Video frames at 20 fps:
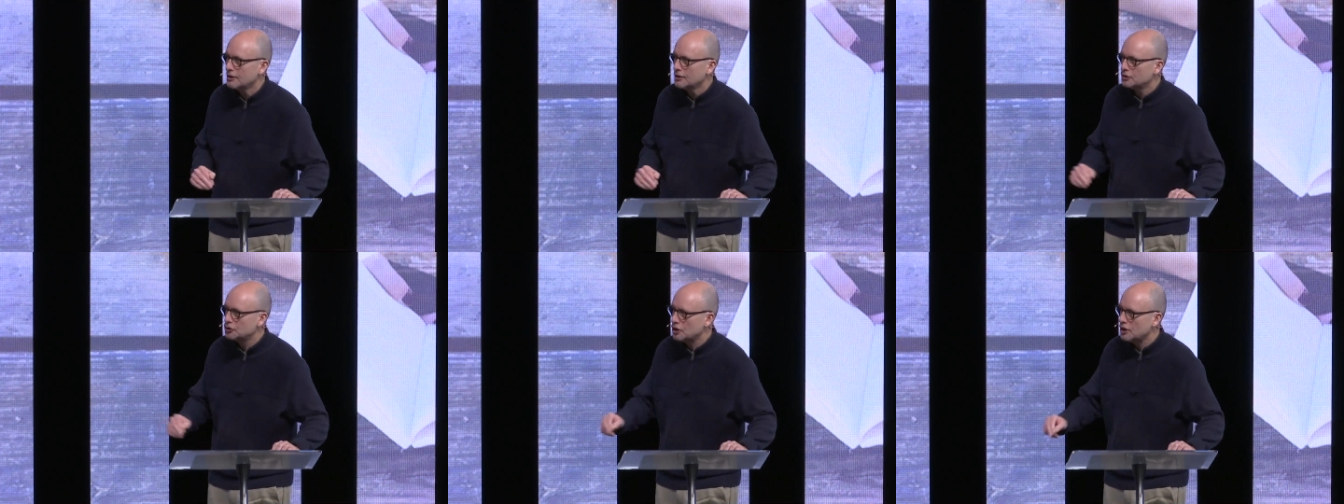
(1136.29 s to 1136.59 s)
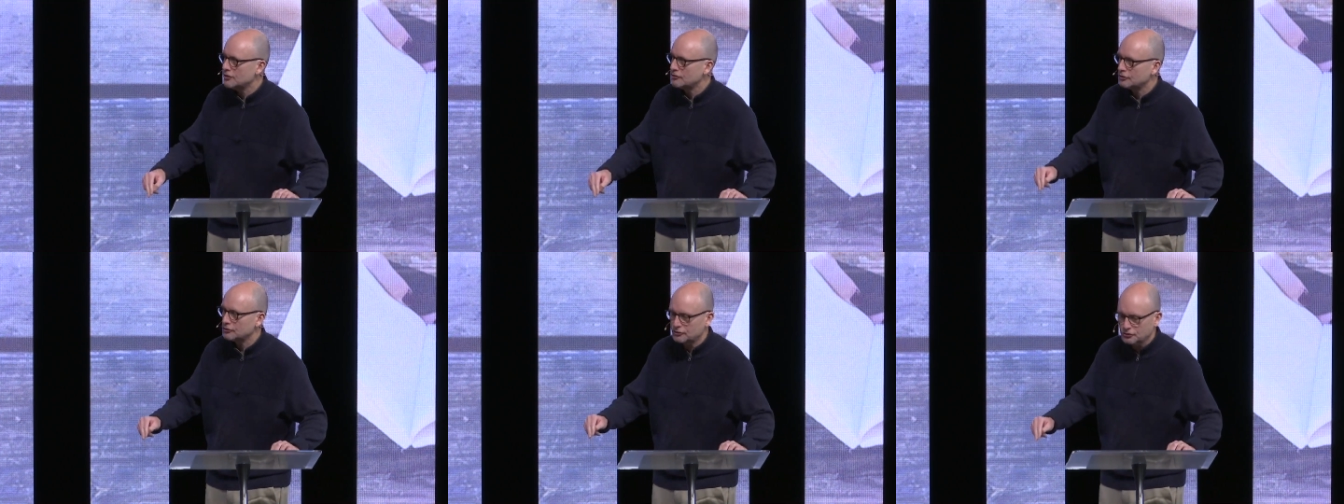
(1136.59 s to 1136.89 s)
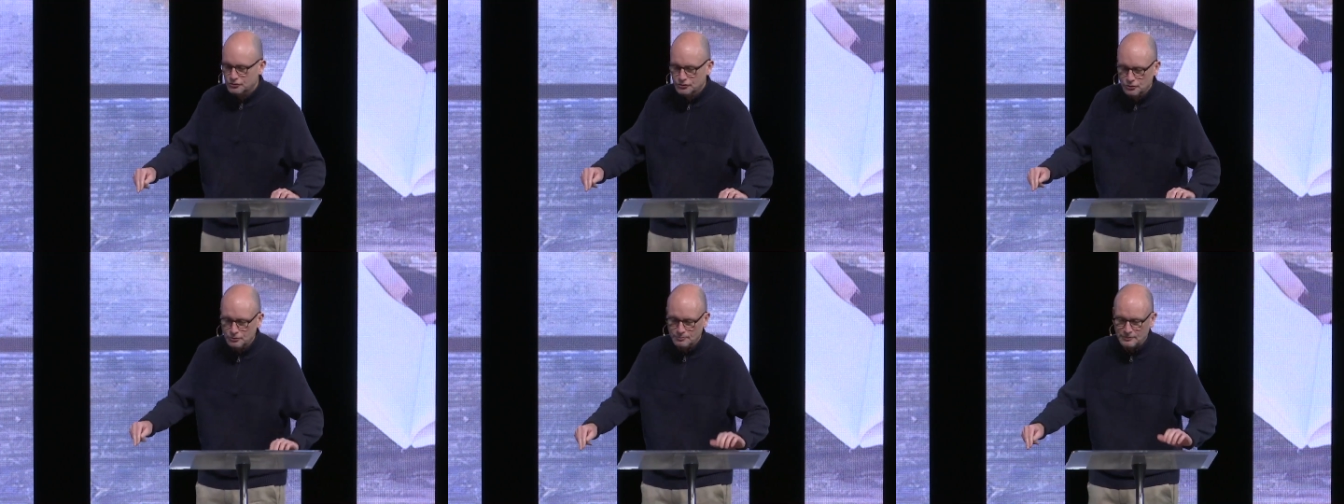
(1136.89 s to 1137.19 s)
jesus
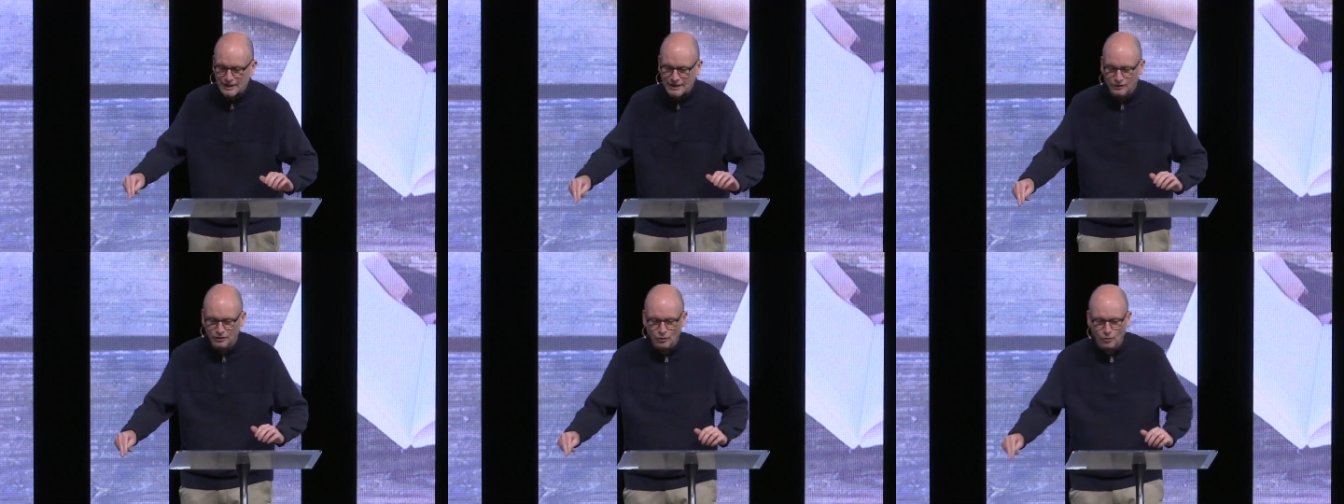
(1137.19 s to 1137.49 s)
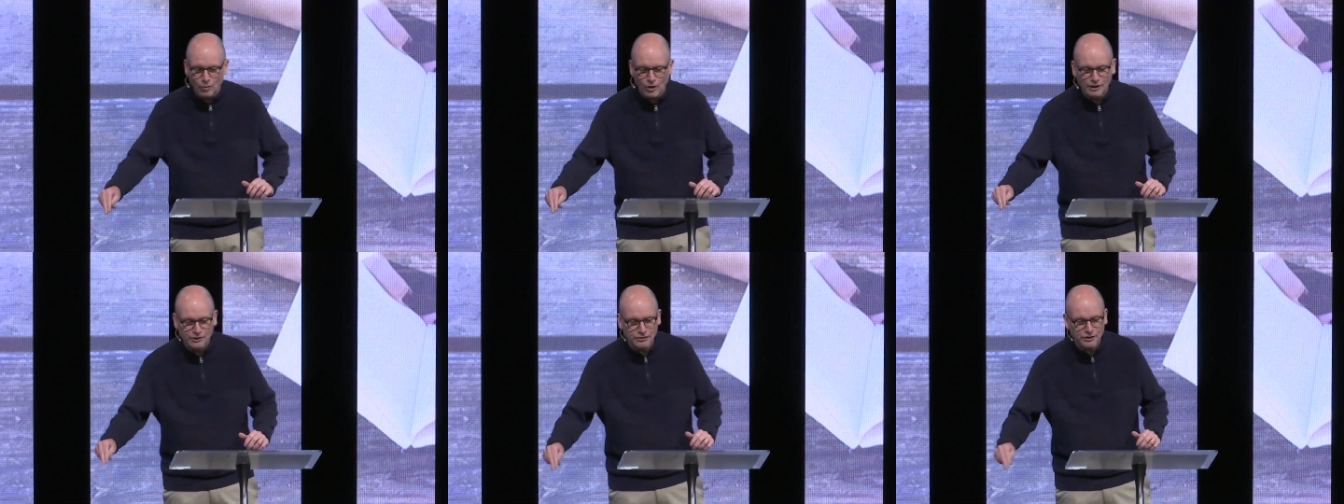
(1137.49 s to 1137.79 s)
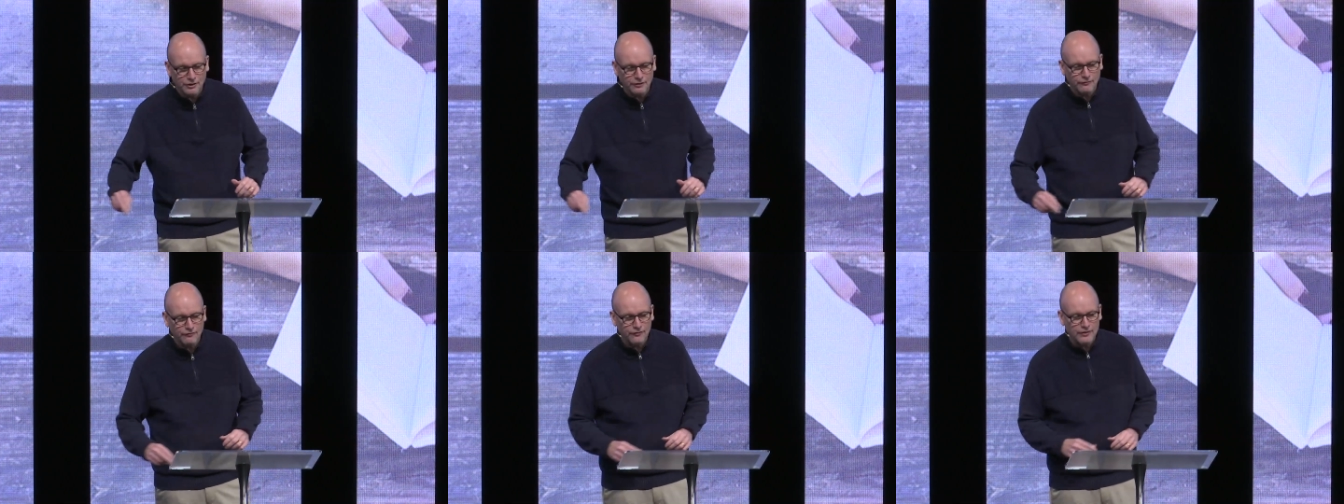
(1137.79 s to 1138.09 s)
stooped down to wash
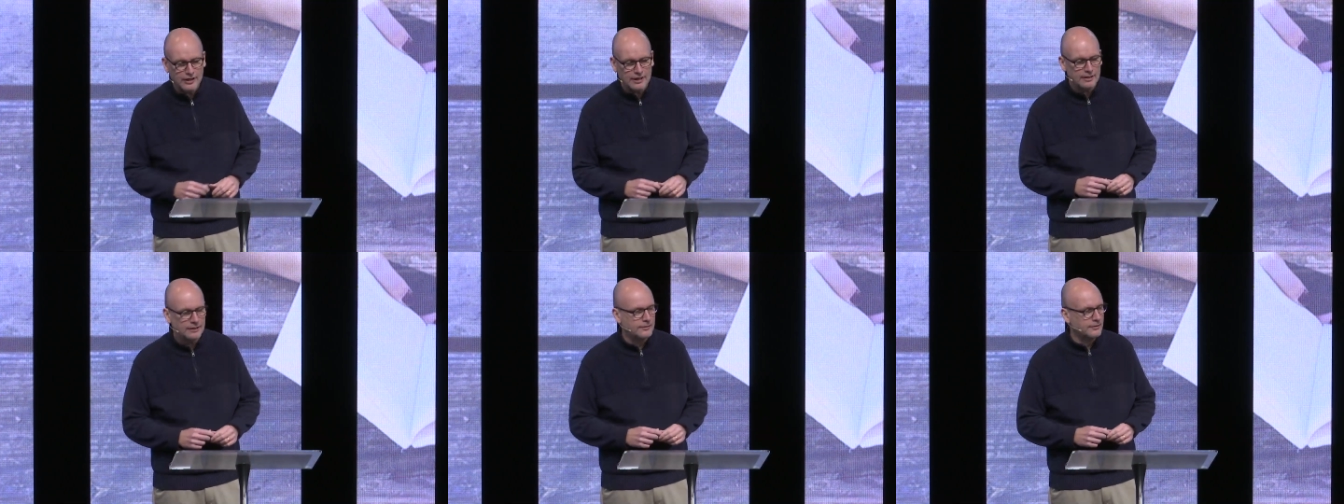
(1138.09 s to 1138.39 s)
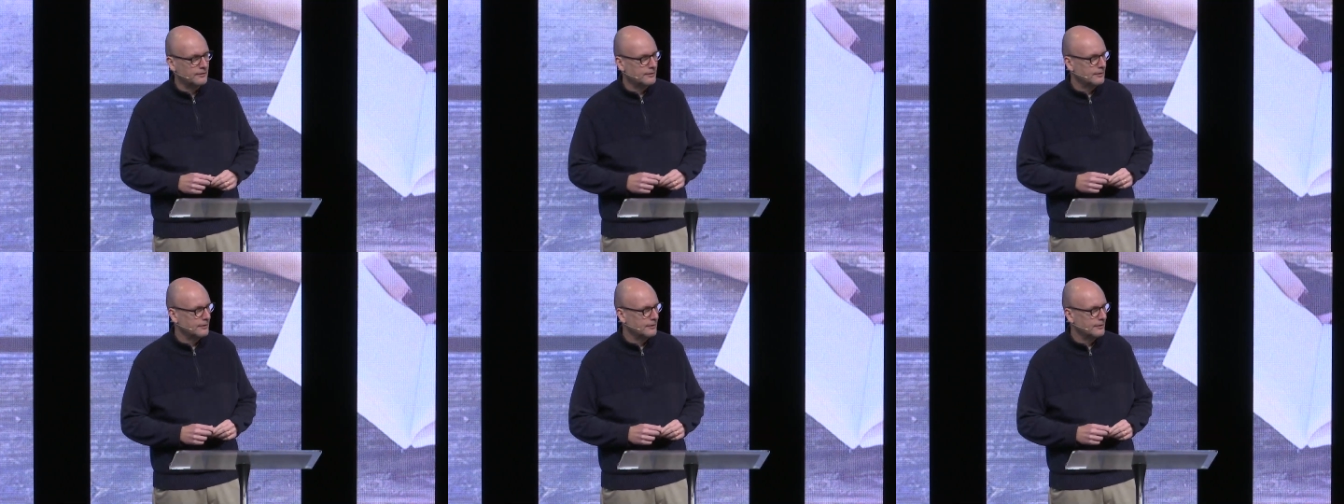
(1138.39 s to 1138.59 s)
their feet